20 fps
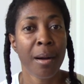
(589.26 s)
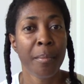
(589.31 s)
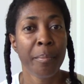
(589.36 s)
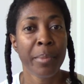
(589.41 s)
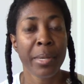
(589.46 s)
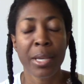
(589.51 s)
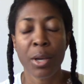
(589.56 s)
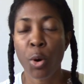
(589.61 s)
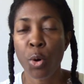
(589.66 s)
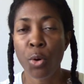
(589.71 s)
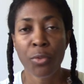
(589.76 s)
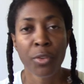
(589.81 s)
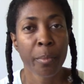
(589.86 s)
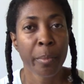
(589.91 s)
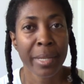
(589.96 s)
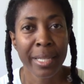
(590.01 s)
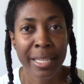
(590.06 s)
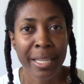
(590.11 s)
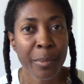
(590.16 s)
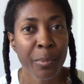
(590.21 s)
being over
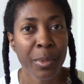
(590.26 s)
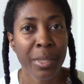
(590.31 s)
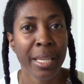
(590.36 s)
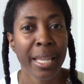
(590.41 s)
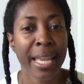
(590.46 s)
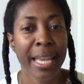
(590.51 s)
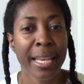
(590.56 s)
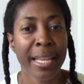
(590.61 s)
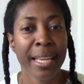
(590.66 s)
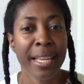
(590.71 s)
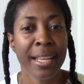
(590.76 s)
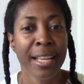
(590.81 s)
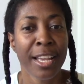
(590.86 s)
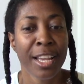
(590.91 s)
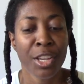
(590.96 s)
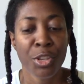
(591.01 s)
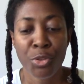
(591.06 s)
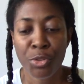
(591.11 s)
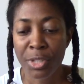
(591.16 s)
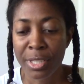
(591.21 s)
manipulated.
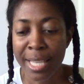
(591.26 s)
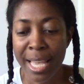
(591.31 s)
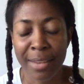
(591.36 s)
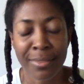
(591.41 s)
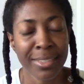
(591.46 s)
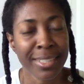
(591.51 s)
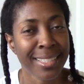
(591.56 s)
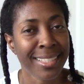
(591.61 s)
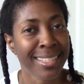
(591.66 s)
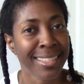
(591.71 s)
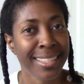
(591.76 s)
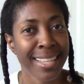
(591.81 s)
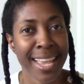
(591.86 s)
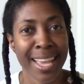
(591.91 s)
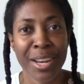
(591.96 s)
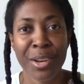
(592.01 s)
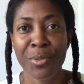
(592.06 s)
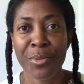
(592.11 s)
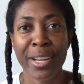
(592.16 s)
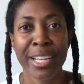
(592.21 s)
You just have a
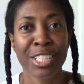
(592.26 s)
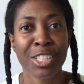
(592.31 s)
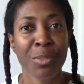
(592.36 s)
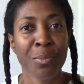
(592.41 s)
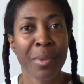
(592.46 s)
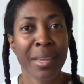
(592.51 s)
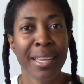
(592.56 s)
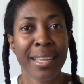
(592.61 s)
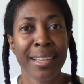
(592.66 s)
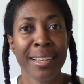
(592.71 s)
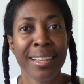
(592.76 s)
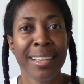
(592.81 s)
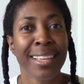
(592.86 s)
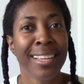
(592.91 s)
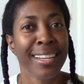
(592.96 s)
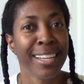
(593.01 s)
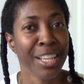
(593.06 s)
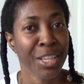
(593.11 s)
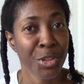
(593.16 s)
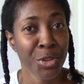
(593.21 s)
steady regimen
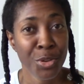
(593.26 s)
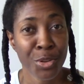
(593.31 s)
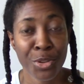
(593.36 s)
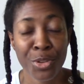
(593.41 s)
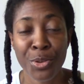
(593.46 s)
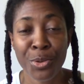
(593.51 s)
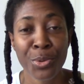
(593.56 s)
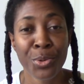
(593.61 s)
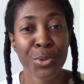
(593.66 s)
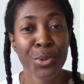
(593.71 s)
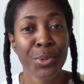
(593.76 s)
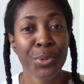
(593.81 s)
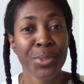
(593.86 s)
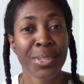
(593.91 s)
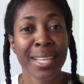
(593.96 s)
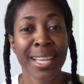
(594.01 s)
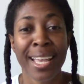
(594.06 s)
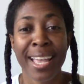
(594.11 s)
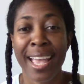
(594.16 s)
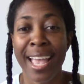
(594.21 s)
that you
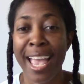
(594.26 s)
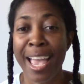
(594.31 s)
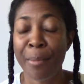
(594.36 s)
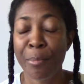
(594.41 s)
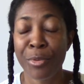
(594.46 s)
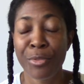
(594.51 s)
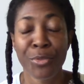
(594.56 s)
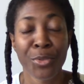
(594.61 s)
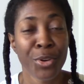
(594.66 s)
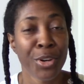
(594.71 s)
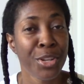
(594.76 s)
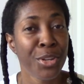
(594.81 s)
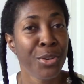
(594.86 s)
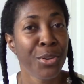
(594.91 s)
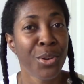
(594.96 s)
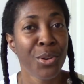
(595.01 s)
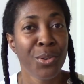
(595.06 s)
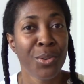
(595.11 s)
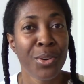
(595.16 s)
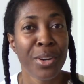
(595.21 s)
use, And before you
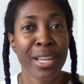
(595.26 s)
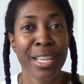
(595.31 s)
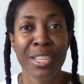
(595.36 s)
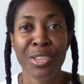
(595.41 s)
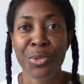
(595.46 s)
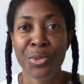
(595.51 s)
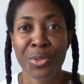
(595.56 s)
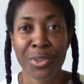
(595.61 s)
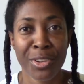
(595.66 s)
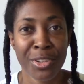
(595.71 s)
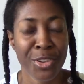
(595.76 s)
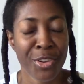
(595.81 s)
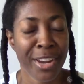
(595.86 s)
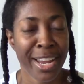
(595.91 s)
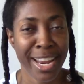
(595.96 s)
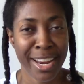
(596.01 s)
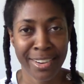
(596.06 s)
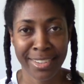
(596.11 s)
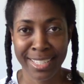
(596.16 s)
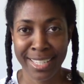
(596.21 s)
know it, your
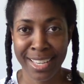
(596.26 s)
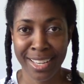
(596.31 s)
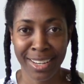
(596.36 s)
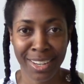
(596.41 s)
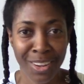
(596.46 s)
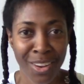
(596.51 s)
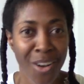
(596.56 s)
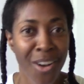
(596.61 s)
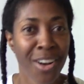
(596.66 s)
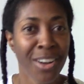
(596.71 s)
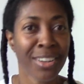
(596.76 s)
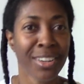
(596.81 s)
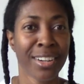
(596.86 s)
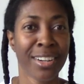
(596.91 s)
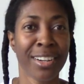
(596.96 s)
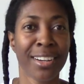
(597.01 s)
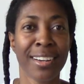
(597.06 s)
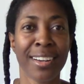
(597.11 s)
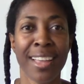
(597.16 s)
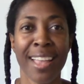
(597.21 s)
hair is getting
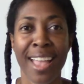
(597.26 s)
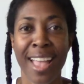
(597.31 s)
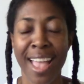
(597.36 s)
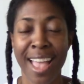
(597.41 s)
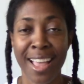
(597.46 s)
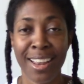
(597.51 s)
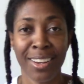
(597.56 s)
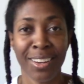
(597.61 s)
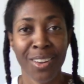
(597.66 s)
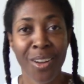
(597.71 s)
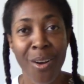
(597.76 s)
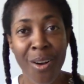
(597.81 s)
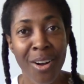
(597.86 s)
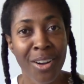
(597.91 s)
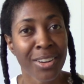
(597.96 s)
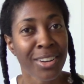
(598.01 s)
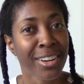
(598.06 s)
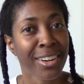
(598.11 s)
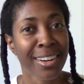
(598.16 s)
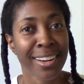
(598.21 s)
longer and
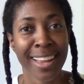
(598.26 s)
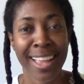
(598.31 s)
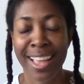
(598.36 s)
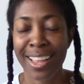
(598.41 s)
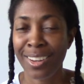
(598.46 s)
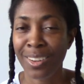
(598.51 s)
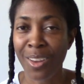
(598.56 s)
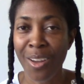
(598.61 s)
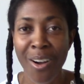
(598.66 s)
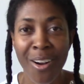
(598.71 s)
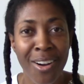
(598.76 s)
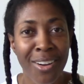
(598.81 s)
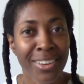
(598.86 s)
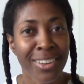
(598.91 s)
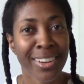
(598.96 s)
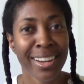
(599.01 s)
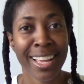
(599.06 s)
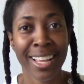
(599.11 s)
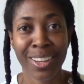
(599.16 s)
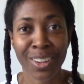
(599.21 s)
longer and
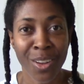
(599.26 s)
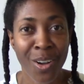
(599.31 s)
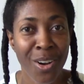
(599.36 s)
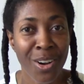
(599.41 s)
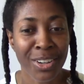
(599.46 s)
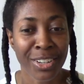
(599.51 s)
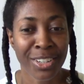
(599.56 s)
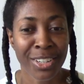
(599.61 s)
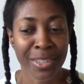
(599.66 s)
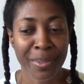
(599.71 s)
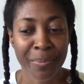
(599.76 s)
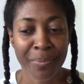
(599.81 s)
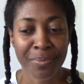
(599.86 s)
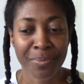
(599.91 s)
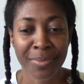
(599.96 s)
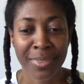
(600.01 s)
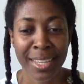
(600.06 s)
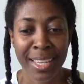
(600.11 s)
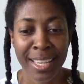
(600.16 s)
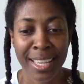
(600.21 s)
longer and longer.
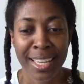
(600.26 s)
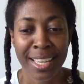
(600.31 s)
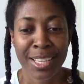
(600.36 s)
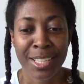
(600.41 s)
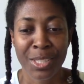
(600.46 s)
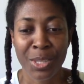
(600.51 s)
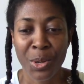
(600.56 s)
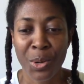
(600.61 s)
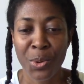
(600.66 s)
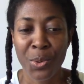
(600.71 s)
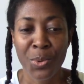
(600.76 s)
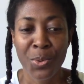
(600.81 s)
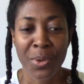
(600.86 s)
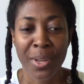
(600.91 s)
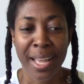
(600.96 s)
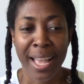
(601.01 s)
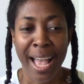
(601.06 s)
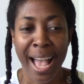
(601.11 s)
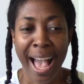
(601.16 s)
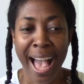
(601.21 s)

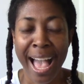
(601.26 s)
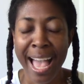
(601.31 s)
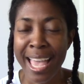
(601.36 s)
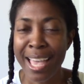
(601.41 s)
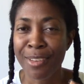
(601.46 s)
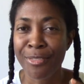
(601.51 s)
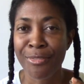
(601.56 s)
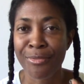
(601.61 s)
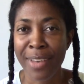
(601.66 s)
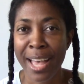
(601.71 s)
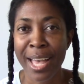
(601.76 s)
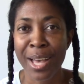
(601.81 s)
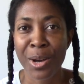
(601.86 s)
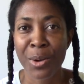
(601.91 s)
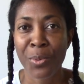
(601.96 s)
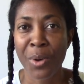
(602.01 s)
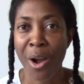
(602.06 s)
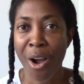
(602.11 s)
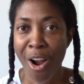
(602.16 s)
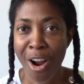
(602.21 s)
So I have
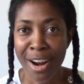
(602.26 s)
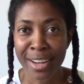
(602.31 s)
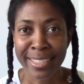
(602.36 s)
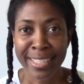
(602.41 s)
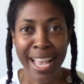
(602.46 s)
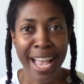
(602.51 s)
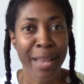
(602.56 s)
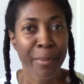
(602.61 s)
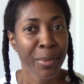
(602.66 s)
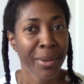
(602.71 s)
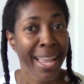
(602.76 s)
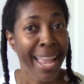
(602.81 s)
found with our type of